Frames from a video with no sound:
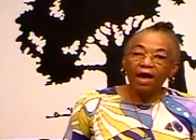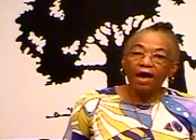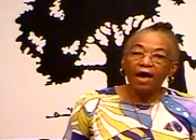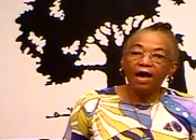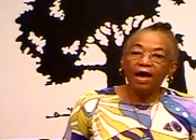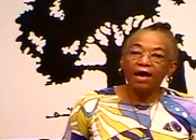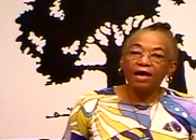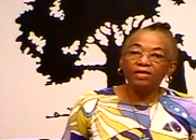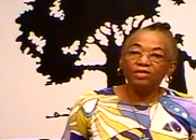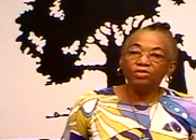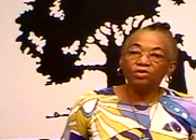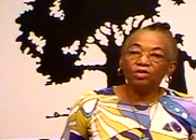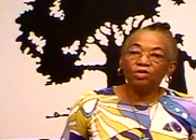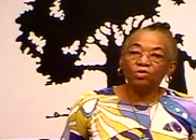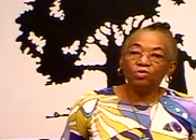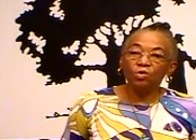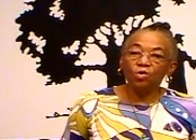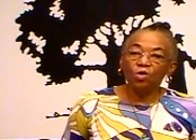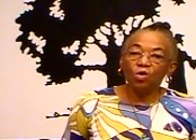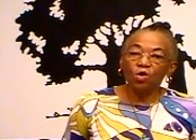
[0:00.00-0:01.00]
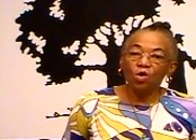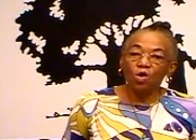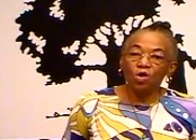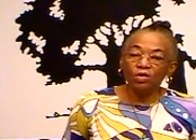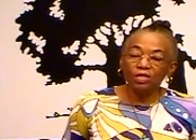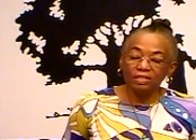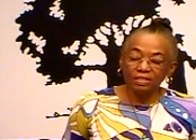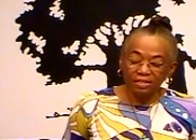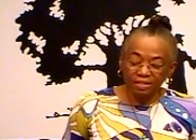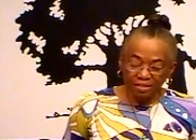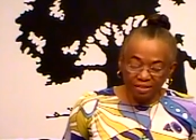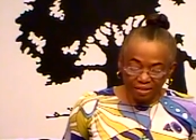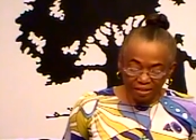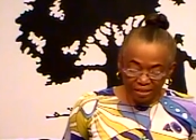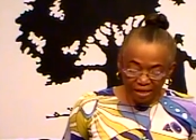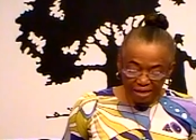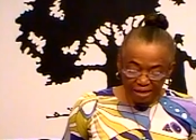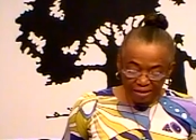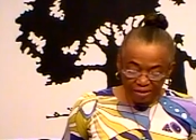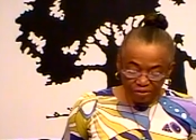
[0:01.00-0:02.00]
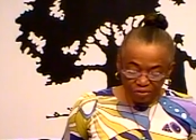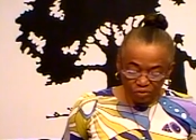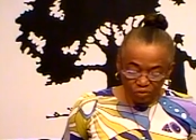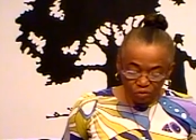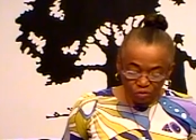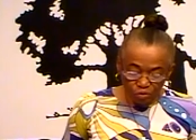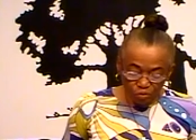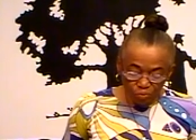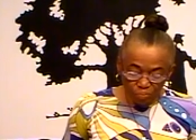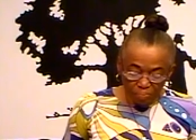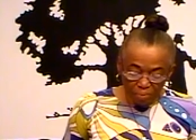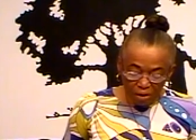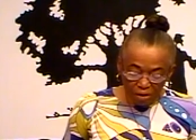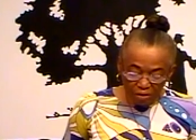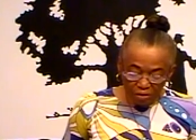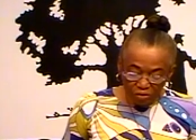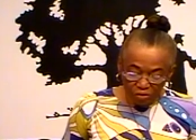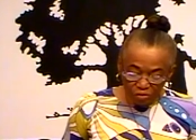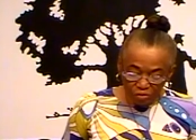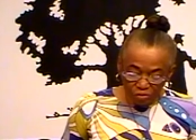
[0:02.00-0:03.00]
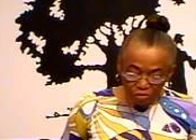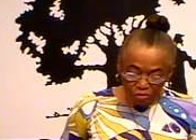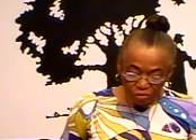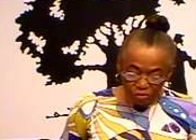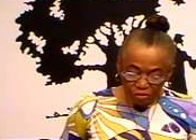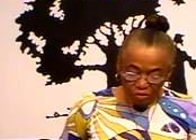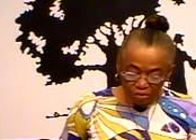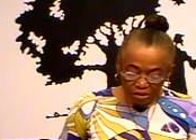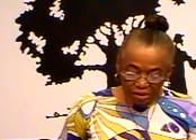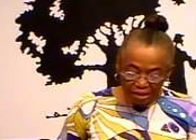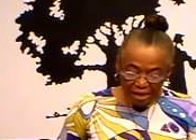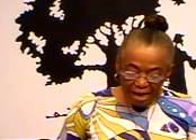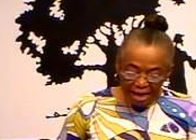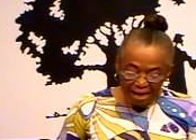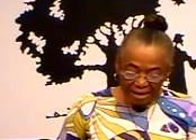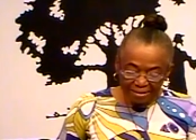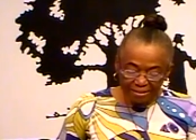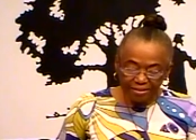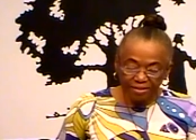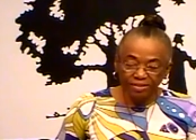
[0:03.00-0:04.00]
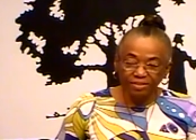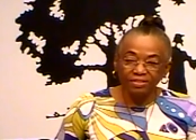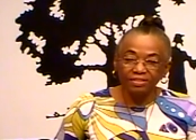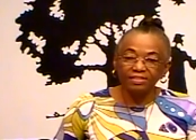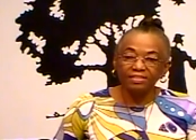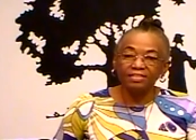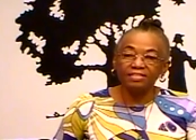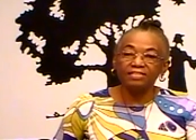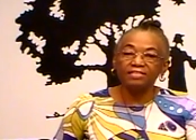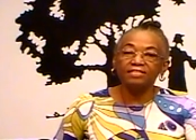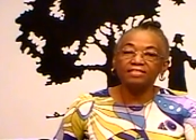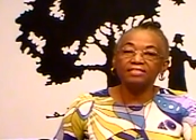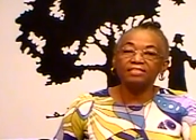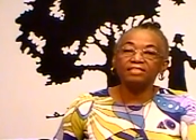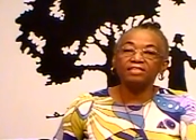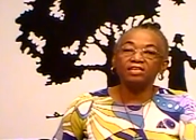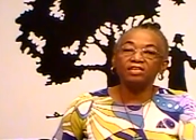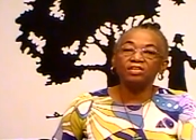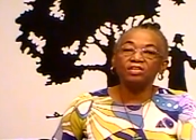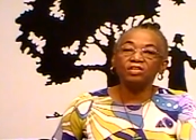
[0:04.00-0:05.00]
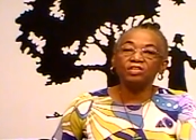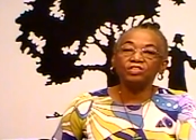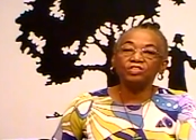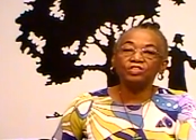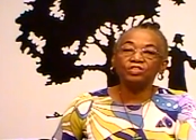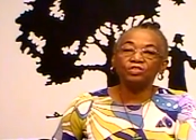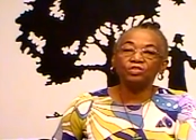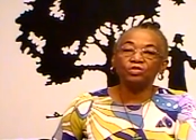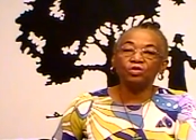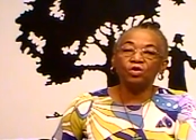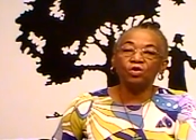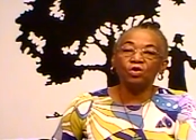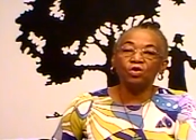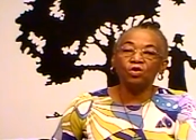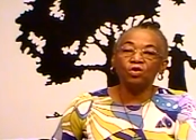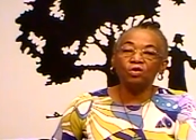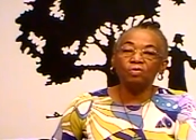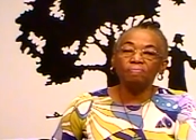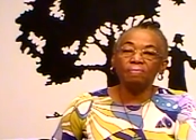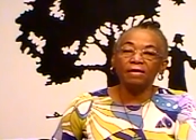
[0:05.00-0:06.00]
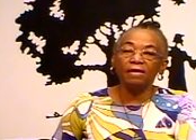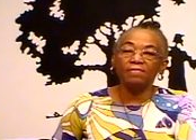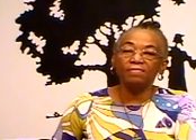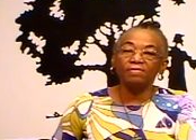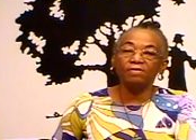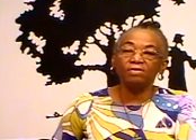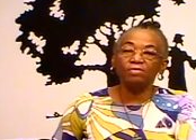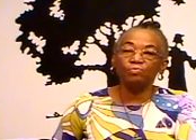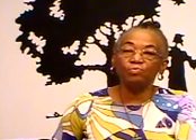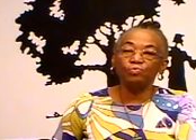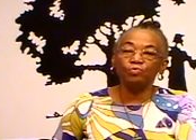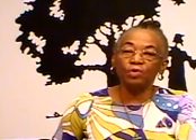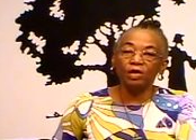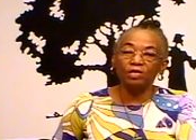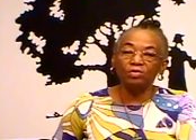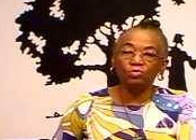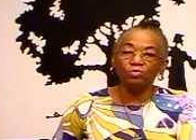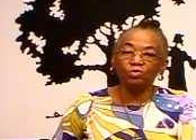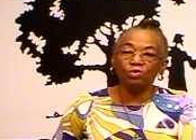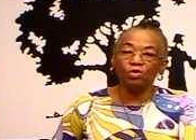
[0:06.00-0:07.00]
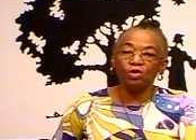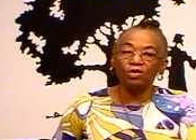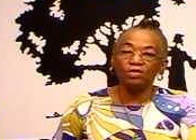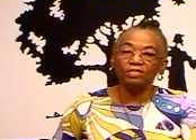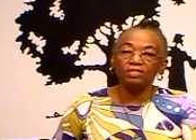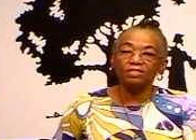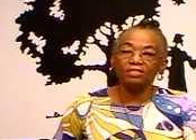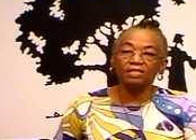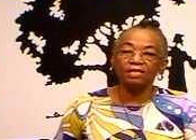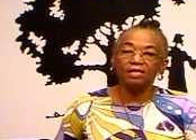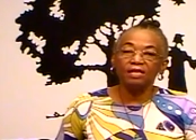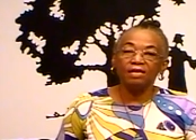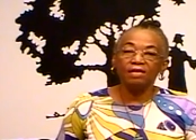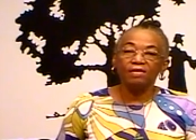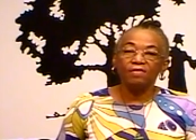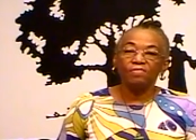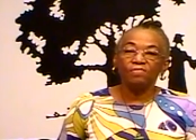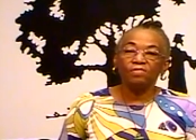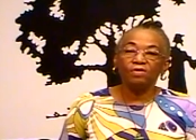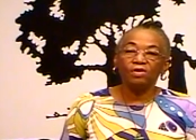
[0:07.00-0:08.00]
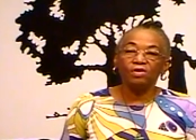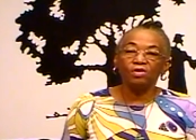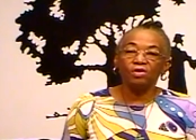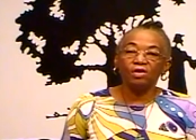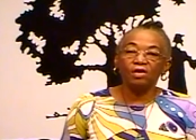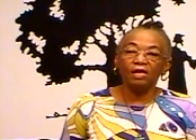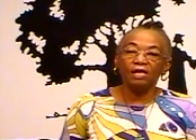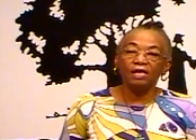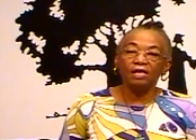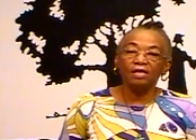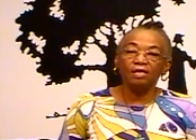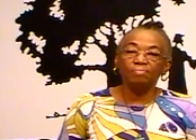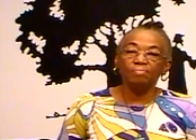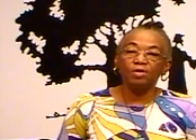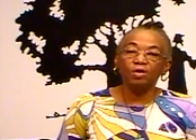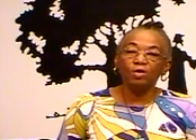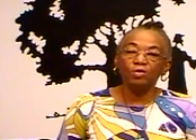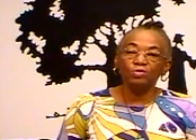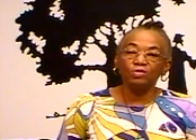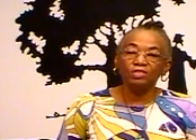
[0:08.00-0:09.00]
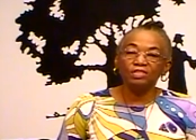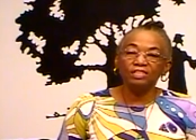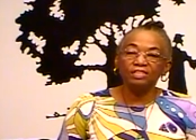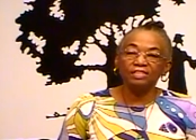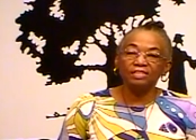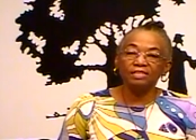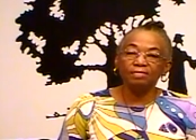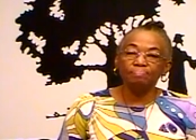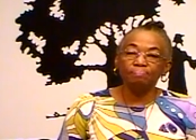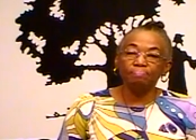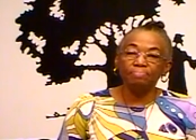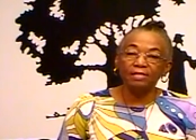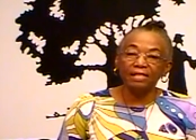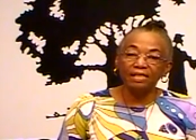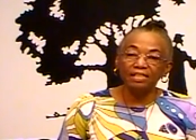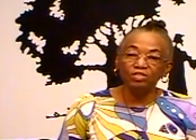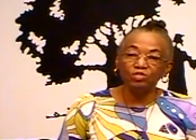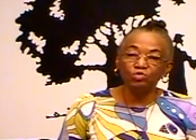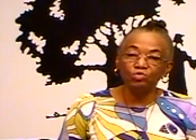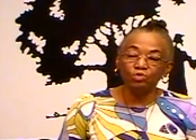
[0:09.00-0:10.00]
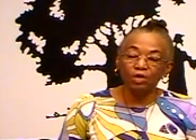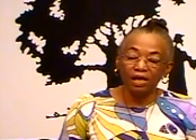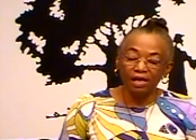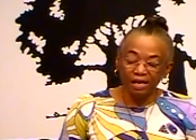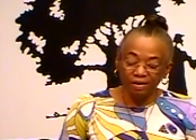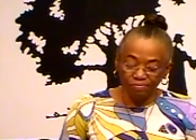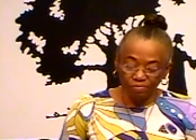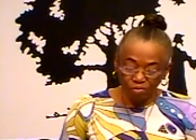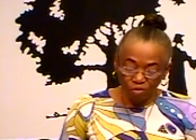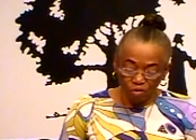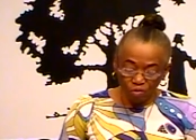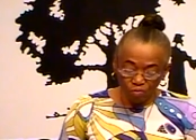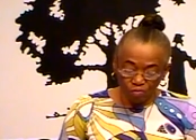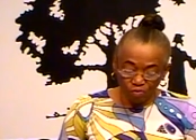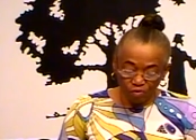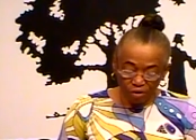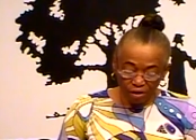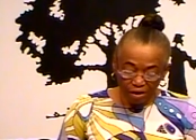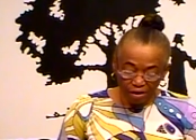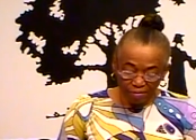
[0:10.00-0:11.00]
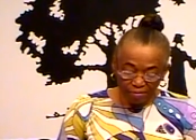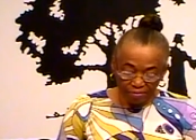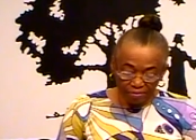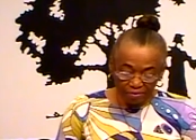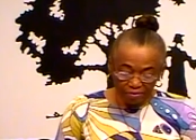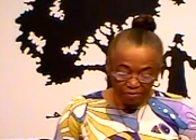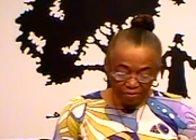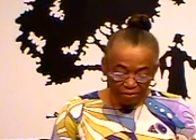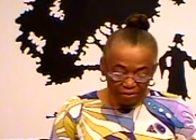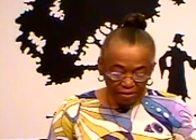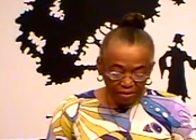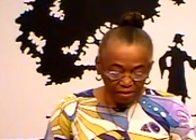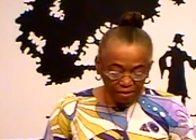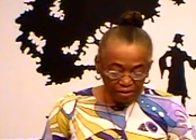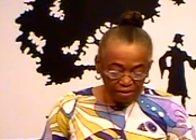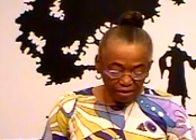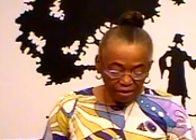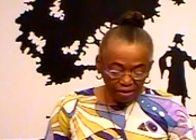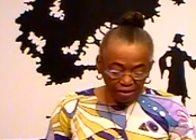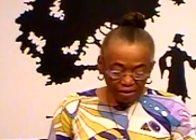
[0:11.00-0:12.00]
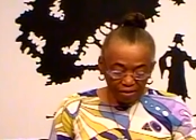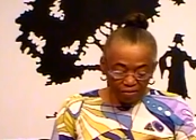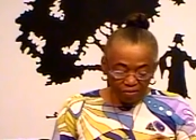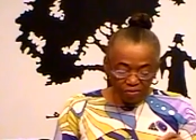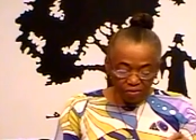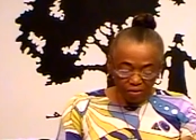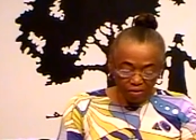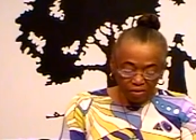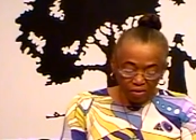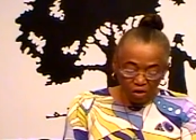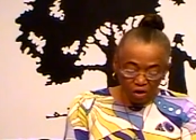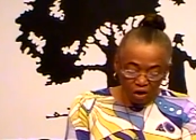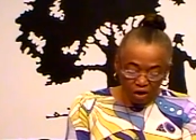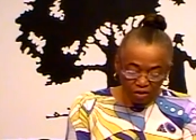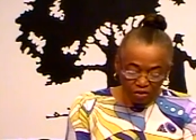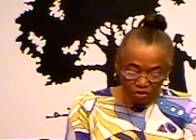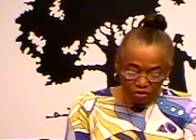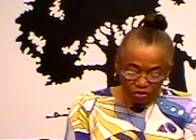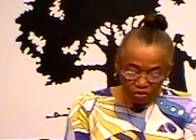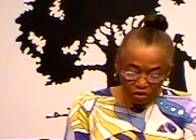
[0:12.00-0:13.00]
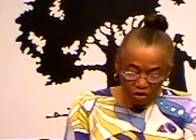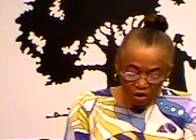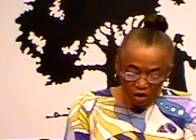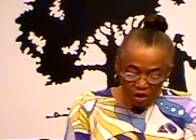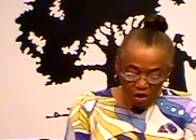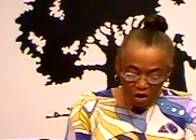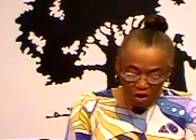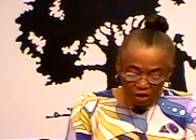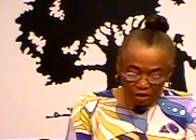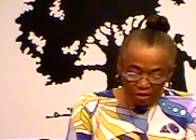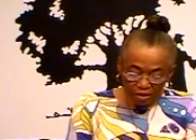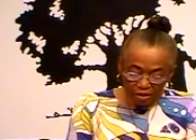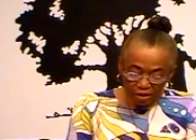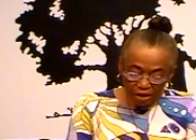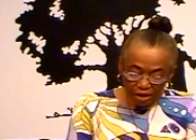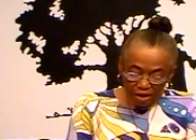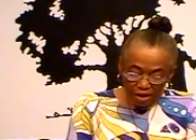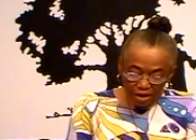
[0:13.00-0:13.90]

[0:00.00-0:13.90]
And on August the 10th, do mark your calendars. This is an urgent call by the Red Cross. They're um, hosting a blood drive over at the, the lodge on